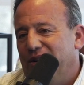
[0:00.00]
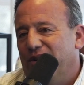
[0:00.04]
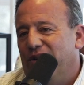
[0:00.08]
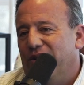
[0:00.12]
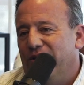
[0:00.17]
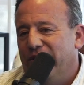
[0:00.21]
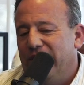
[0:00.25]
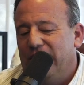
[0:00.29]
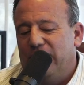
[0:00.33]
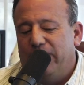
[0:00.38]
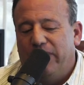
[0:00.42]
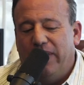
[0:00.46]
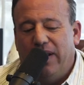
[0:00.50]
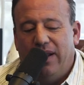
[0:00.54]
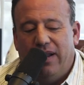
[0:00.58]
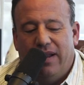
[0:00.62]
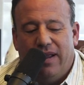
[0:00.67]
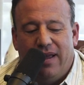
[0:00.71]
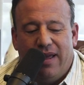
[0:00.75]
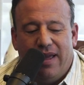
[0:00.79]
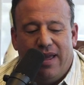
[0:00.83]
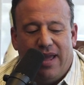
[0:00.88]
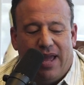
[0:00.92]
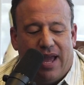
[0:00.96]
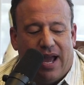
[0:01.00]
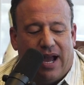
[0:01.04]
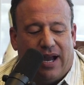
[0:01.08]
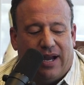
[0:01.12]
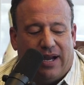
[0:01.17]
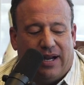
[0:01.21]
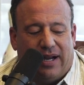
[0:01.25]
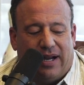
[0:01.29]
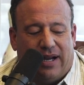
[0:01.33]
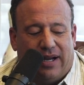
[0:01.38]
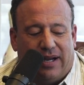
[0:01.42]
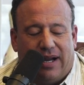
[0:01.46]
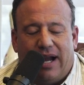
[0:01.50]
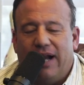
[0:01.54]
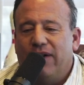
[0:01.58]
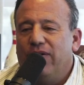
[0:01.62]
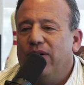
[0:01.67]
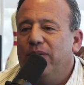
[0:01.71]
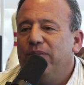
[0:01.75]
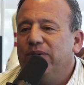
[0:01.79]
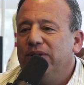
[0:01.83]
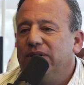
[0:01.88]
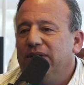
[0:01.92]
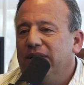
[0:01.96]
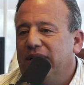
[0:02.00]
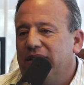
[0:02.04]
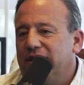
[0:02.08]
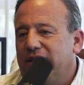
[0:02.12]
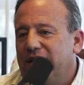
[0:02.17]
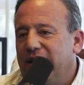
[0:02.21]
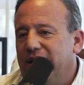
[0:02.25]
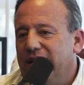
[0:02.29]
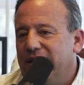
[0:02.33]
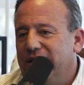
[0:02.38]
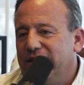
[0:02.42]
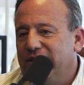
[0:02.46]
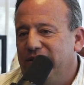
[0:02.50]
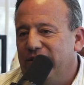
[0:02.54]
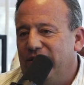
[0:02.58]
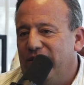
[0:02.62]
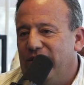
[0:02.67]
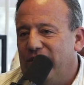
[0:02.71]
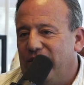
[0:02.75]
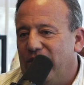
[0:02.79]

know this, but uh, I grew up with six kids